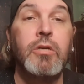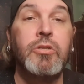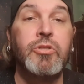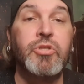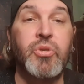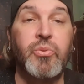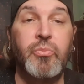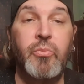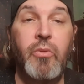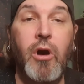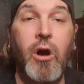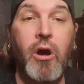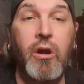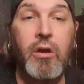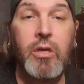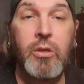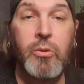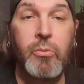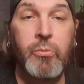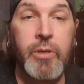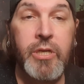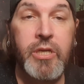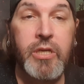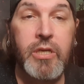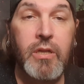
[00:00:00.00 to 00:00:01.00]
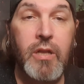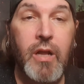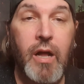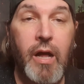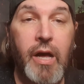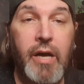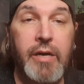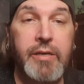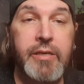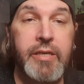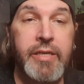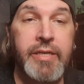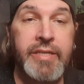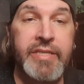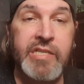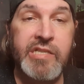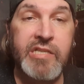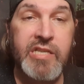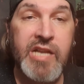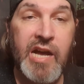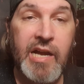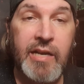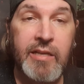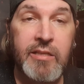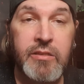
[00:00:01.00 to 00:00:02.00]
Tomorrow at 1 o'clock, it's
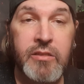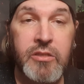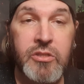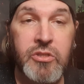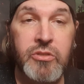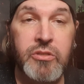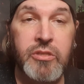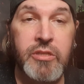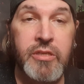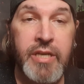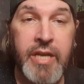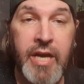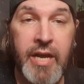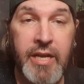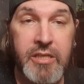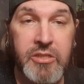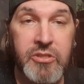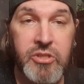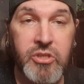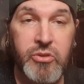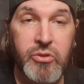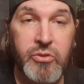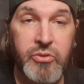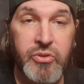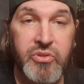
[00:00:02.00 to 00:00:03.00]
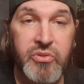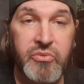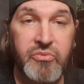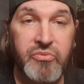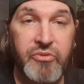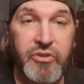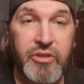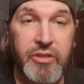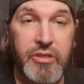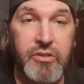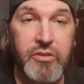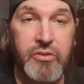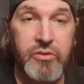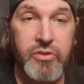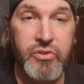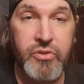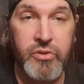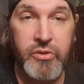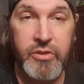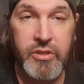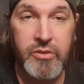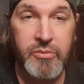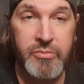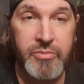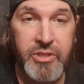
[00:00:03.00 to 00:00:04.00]
not an they're not exclusive figures,
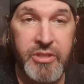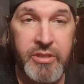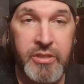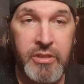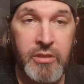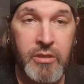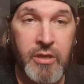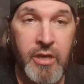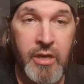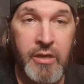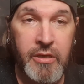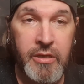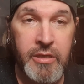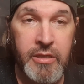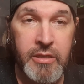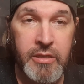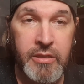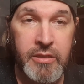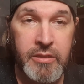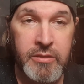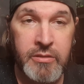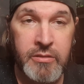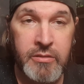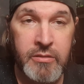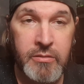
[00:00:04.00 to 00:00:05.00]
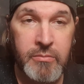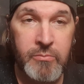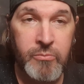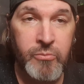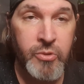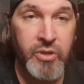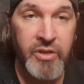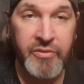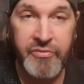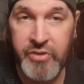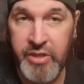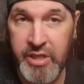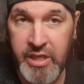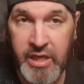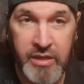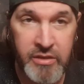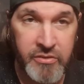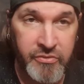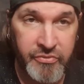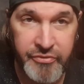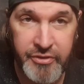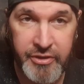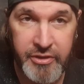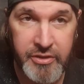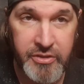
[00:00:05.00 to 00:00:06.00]
so they'll be on wherever you get
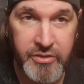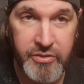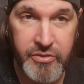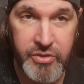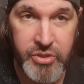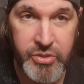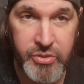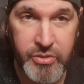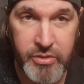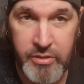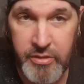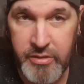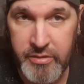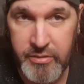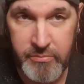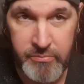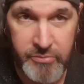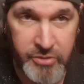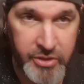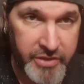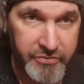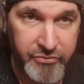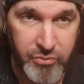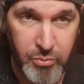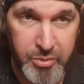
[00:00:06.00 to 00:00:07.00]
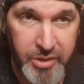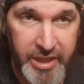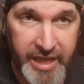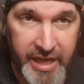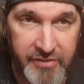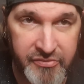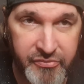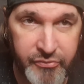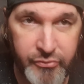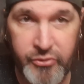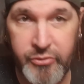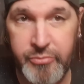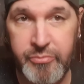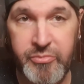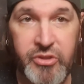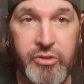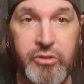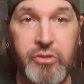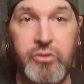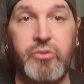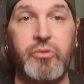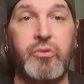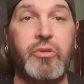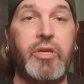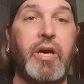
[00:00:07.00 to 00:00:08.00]
your figures, on whatever platform
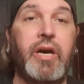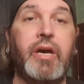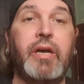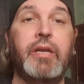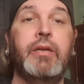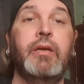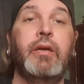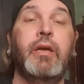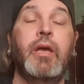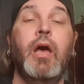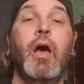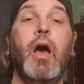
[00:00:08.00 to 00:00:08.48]
you do that.